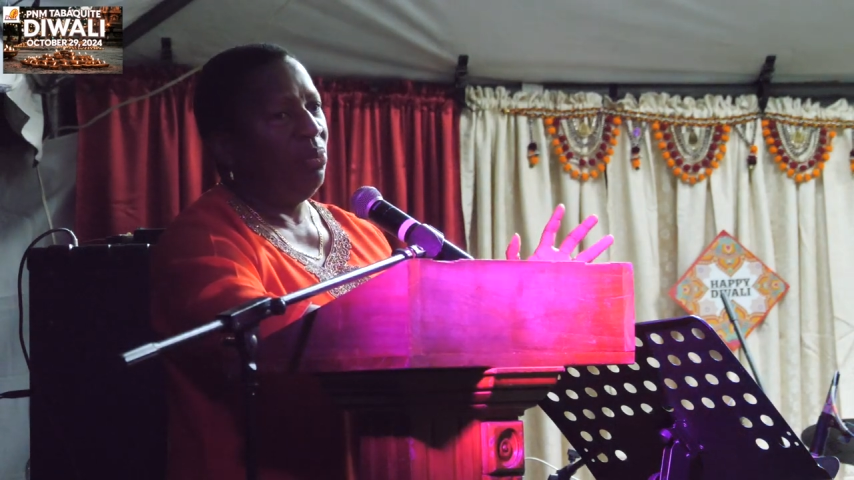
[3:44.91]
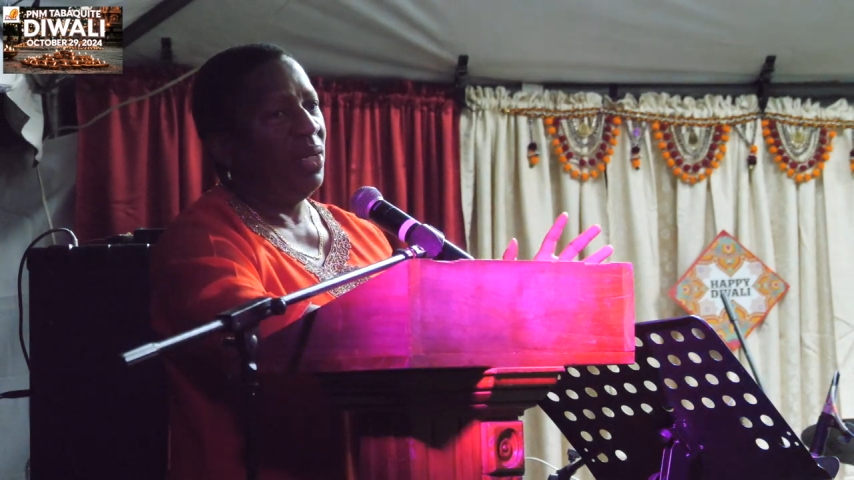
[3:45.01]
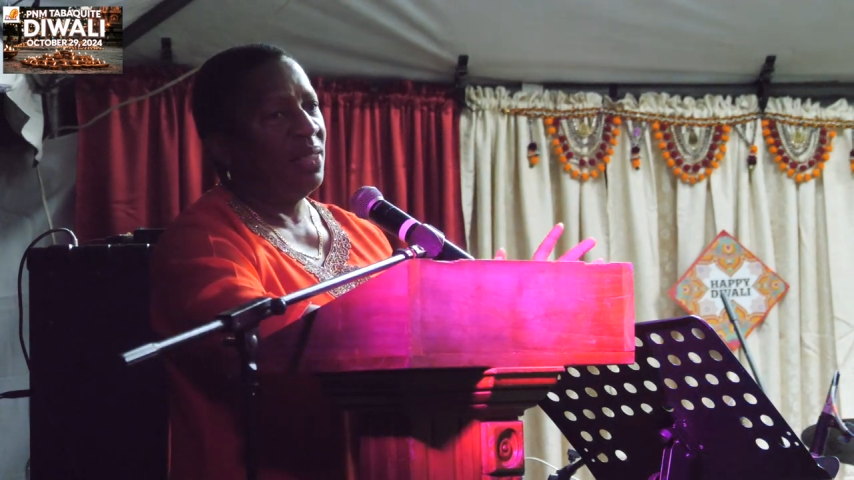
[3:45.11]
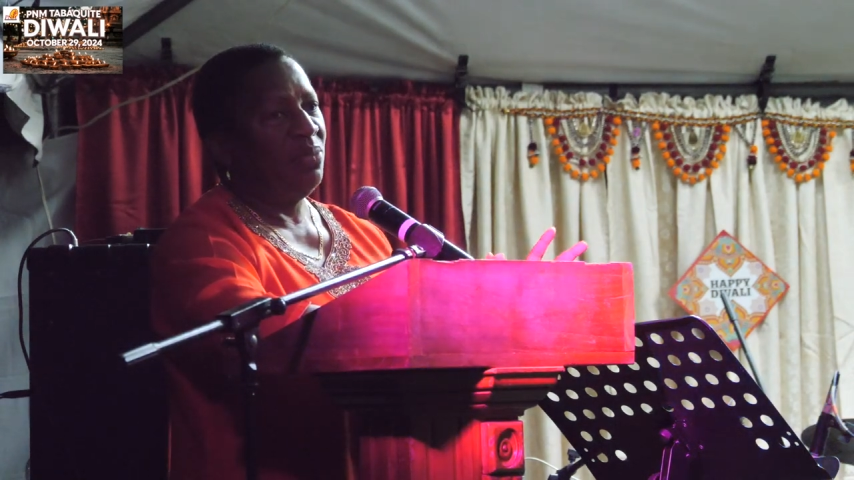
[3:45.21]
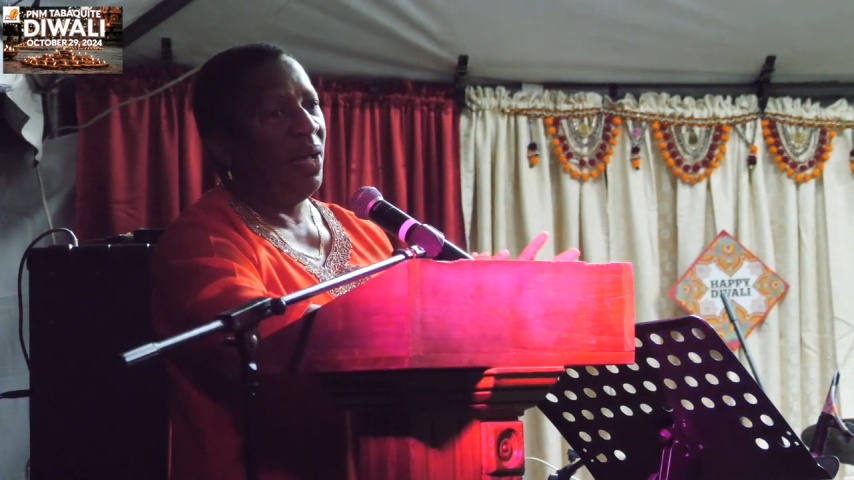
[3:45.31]

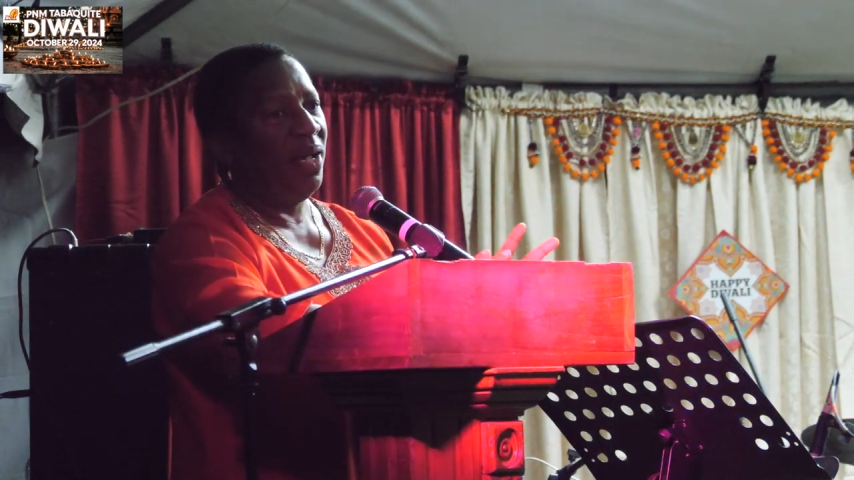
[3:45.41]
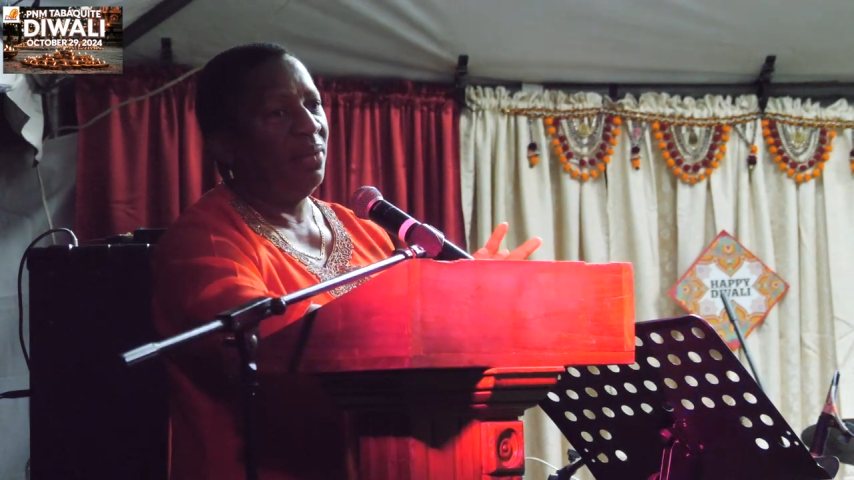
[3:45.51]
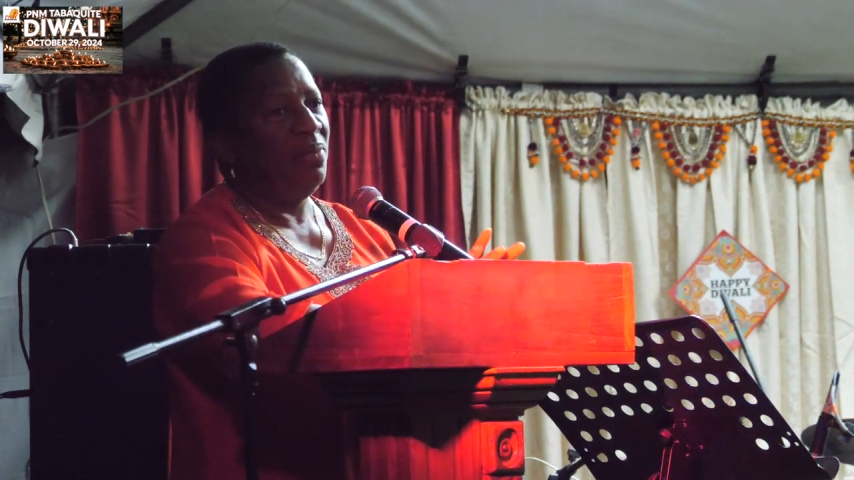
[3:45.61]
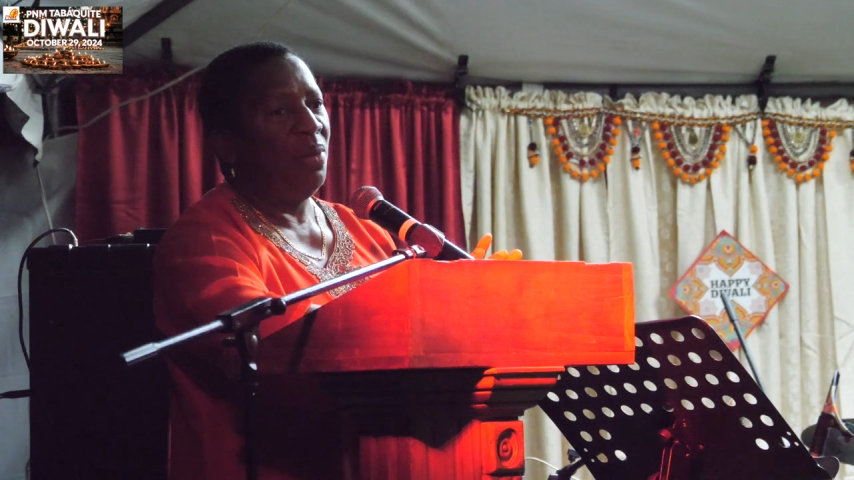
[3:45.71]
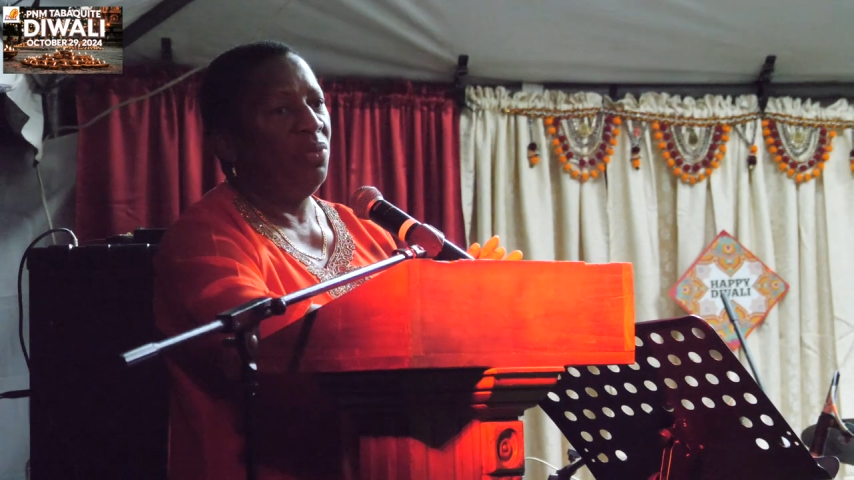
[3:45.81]
brings
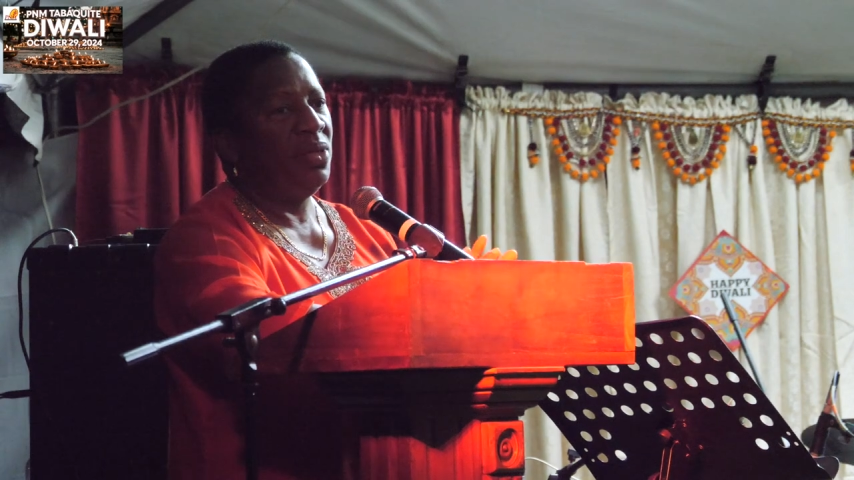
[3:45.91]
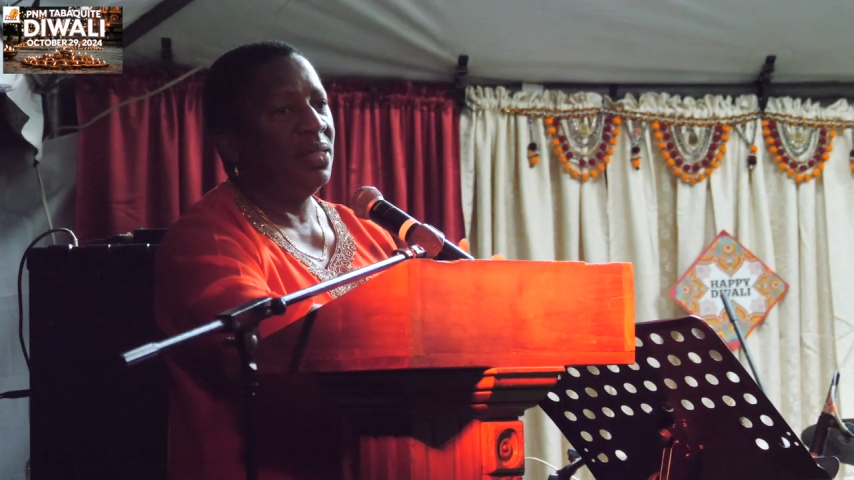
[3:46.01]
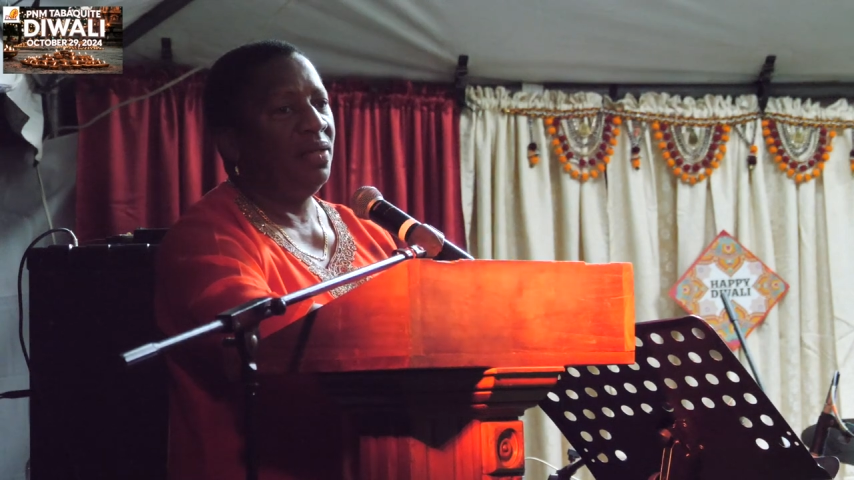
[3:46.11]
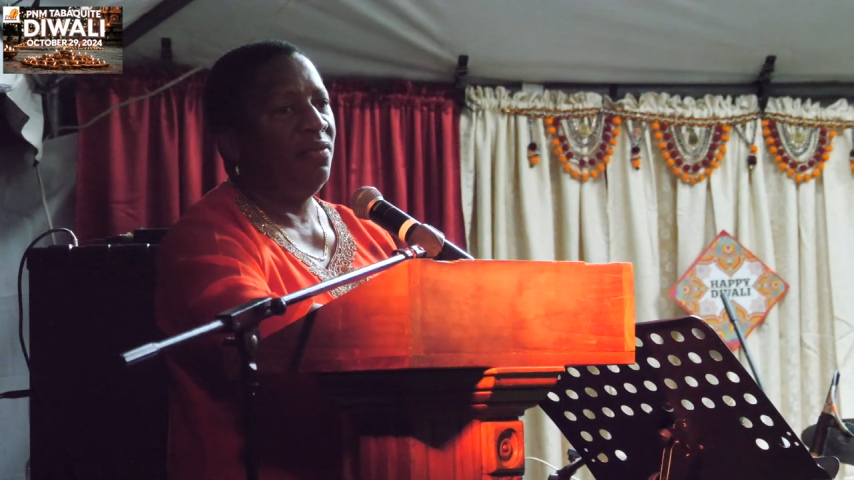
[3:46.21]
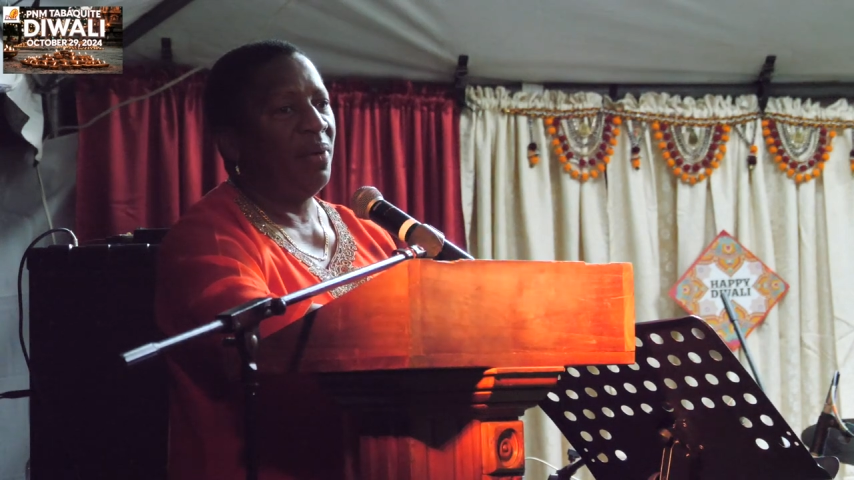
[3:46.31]
back
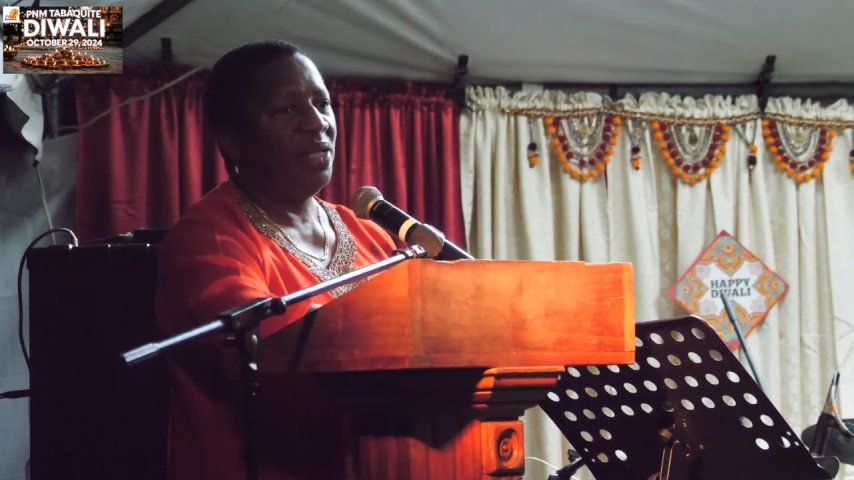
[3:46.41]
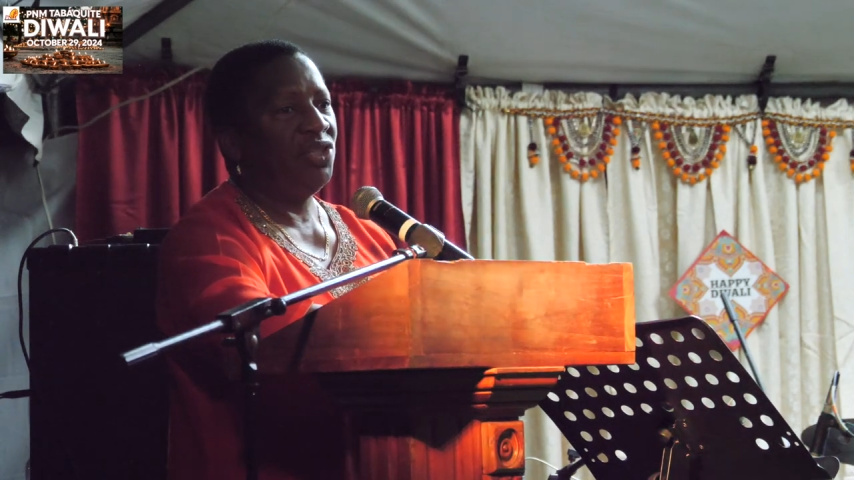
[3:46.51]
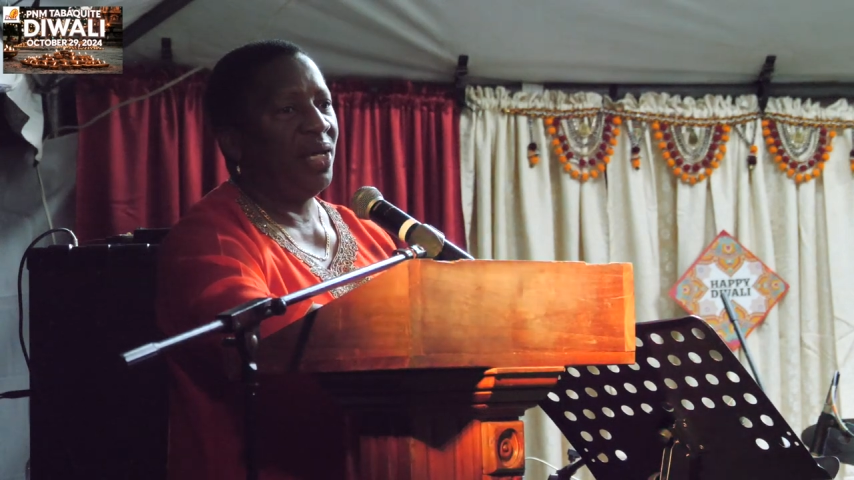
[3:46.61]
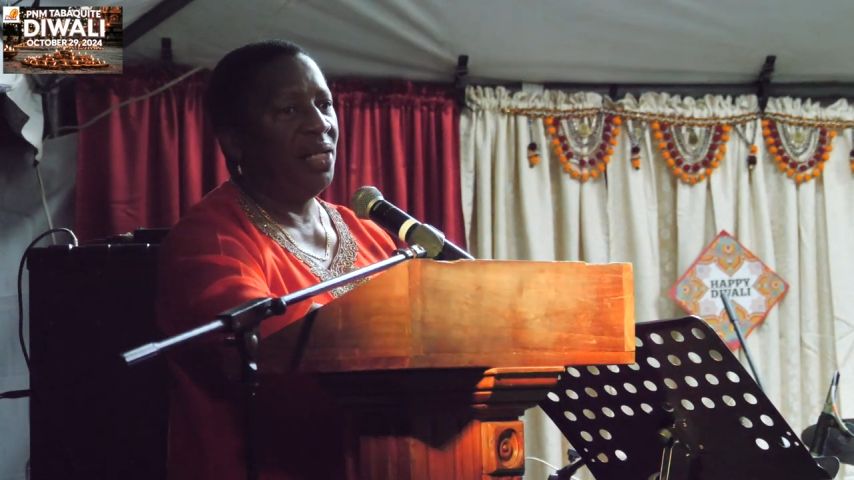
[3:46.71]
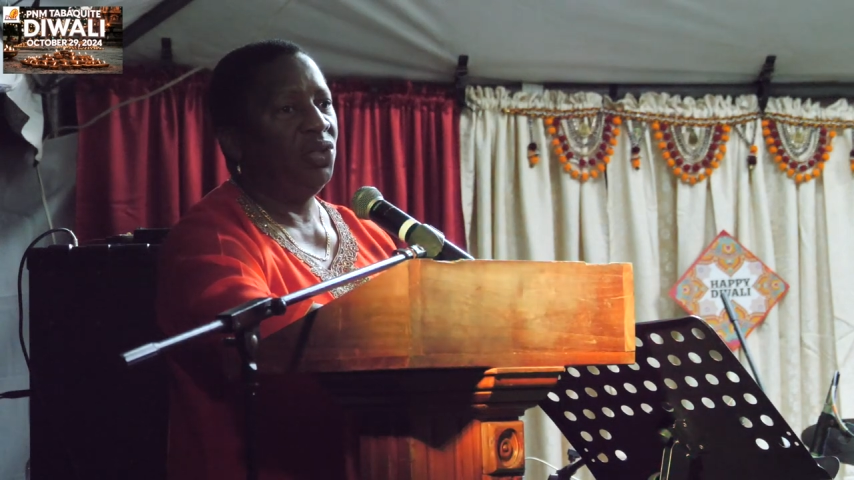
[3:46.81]
memories of my
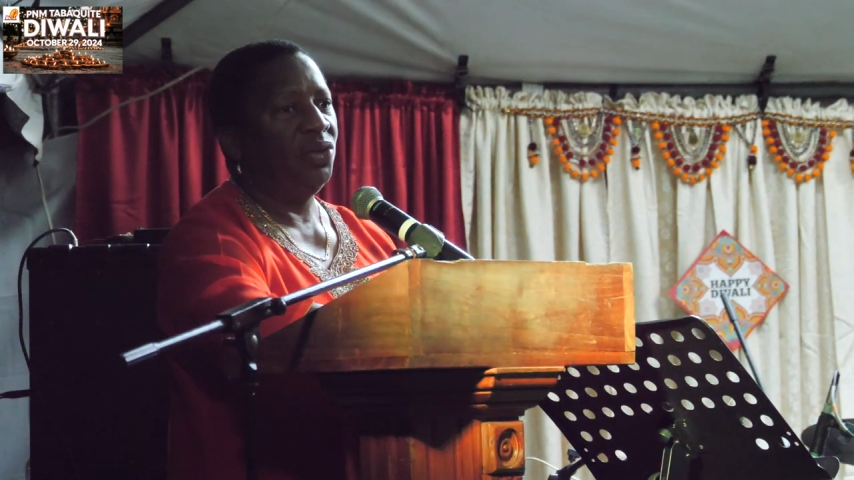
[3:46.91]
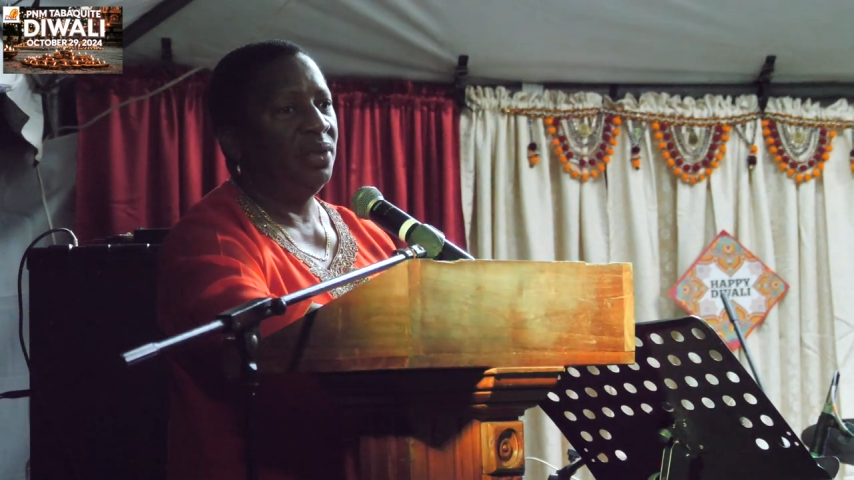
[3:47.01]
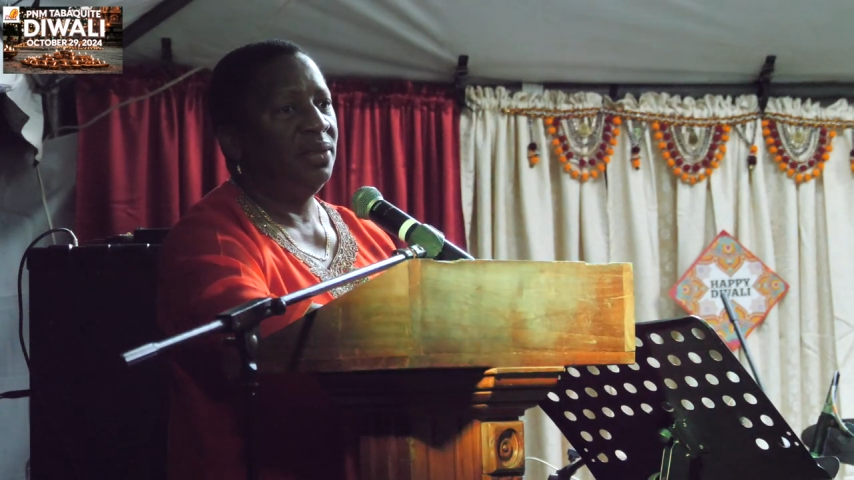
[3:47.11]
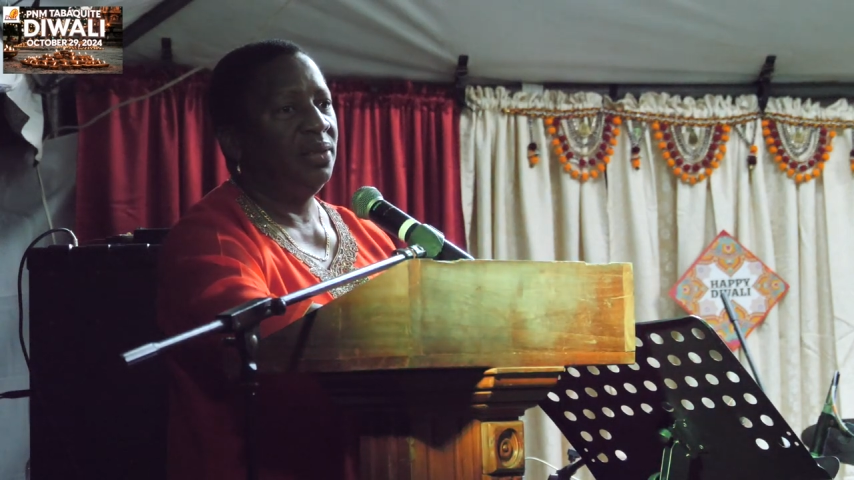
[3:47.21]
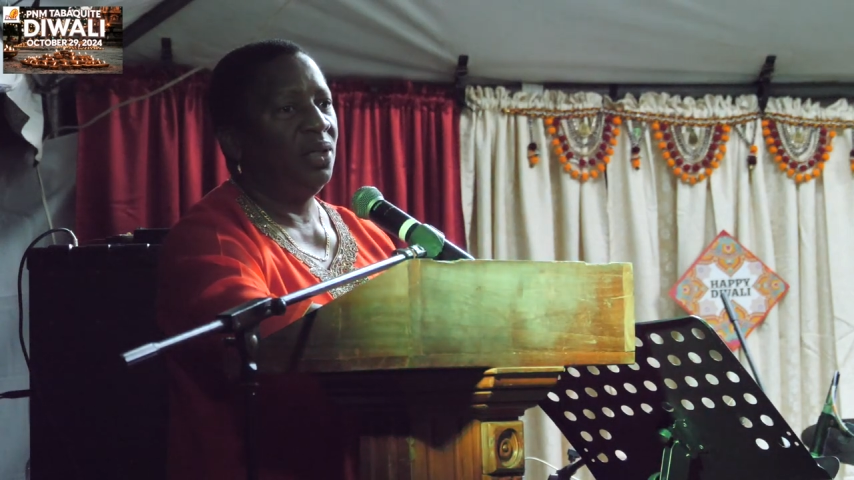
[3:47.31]
childhood.